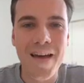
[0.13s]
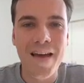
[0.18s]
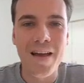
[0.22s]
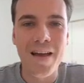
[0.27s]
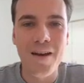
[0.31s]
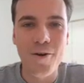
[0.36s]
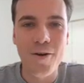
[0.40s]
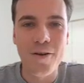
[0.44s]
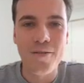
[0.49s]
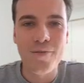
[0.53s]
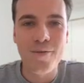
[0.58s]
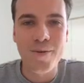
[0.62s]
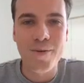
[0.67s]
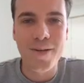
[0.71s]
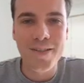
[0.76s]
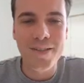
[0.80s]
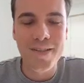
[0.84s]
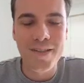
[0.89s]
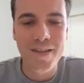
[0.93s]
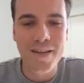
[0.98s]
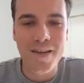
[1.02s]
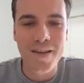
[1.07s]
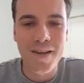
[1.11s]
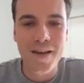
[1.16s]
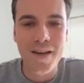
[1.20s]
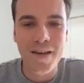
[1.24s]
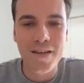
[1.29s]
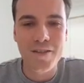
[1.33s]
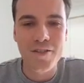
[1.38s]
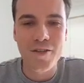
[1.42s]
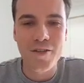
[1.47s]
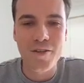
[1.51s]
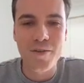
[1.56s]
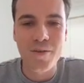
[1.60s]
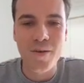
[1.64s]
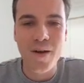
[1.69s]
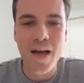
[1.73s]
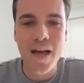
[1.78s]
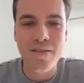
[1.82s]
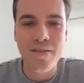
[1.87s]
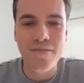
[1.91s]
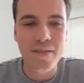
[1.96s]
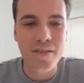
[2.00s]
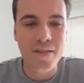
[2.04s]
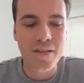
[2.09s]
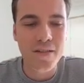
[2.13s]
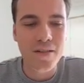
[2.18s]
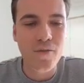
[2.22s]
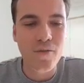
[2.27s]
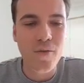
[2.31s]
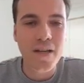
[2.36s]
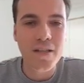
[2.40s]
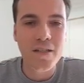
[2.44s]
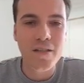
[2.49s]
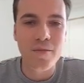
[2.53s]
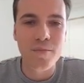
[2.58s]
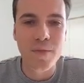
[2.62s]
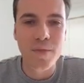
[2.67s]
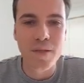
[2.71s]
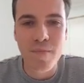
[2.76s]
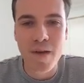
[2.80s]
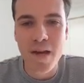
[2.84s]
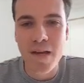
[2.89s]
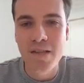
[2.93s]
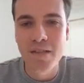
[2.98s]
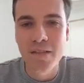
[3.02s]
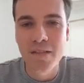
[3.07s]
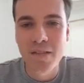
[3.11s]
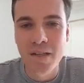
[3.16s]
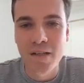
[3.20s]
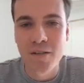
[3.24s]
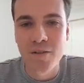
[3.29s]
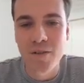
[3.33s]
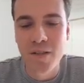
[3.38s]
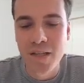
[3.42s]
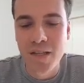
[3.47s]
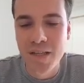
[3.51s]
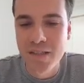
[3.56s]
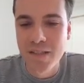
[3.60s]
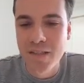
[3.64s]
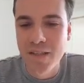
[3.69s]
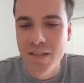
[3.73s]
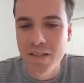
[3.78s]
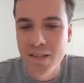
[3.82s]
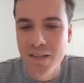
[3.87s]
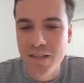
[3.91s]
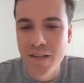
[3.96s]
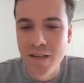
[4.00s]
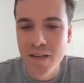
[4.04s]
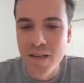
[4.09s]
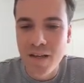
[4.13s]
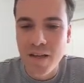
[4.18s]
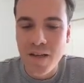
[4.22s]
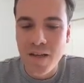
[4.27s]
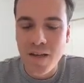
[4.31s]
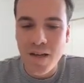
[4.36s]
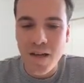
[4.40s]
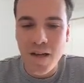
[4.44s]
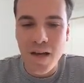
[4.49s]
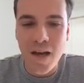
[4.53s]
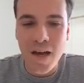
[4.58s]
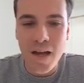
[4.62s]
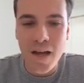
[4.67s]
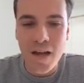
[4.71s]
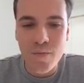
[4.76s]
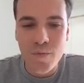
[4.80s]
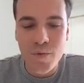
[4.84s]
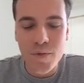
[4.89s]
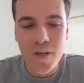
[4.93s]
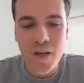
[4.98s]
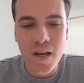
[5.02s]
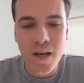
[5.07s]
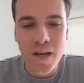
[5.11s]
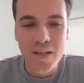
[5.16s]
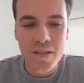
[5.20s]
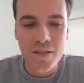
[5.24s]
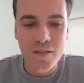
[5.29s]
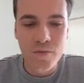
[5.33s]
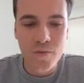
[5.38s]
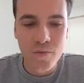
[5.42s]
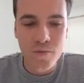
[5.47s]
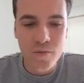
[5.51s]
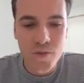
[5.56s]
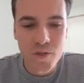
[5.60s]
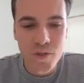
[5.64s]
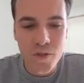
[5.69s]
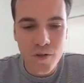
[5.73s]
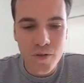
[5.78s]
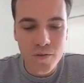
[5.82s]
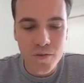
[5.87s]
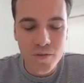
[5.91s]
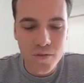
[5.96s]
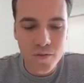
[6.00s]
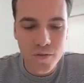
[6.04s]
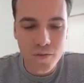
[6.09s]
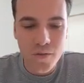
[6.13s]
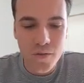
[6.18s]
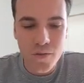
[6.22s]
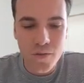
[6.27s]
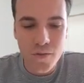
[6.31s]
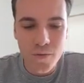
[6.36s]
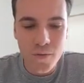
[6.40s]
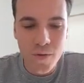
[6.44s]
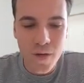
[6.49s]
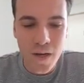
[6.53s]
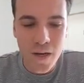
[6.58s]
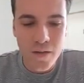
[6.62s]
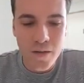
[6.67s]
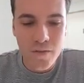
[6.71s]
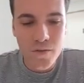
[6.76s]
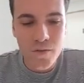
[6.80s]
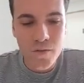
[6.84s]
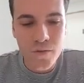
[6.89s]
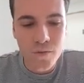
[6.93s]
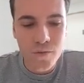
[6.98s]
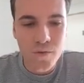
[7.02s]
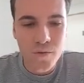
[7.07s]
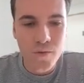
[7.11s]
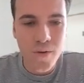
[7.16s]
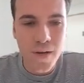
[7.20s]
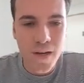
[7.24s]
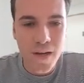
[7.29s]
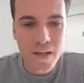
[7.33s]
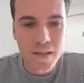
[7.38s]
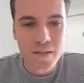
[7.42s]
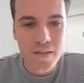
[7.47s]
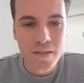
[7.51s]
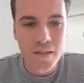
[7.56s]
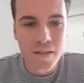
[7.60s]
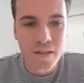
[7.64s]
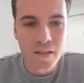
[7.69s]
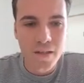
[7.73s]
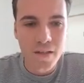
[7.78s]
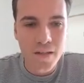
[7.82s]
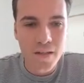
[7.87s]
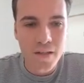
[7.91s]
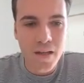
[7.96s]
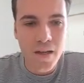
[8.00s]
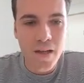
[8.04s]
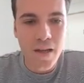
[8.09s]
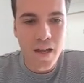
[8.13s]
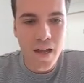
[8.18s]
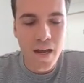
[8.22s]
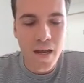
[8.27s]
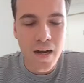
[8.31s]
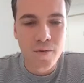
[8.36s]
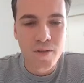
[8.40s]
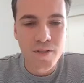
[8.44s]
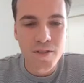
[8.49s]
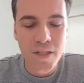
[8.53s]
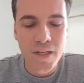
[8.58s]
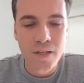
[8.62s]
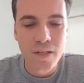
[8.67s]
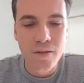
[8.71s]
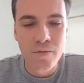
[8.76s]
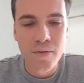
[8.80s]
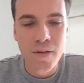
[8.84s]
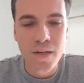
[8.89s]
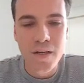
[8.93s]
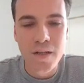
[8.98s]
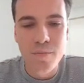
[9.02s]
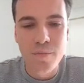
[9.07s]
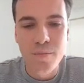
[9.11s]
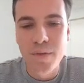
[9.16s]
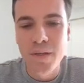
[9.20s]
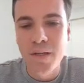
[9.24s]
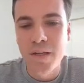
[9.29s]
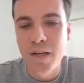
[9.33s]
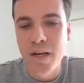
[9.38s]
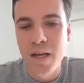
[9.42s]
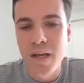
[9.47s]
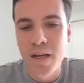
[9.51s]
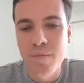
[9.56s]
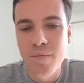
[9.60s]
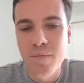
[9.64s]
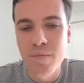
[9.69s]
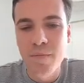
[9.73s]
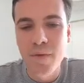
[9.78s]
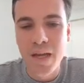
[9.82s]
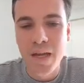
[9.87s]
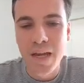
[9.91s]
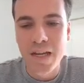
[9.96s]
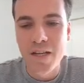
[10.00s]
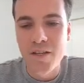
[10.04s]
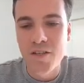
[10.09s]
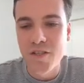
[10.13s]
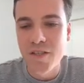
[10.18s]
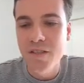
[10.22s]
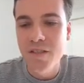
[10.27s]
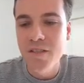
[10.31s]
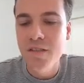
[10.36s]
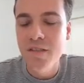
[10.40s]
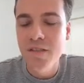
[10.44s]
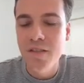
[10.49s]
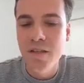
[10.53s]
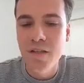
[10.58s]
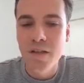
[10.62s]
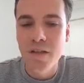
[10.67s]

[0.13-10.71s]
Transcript: Hello everyone. So after quite some demands here on LinkedIn, I would like to show to you how to create an Aras Innovator PLM agent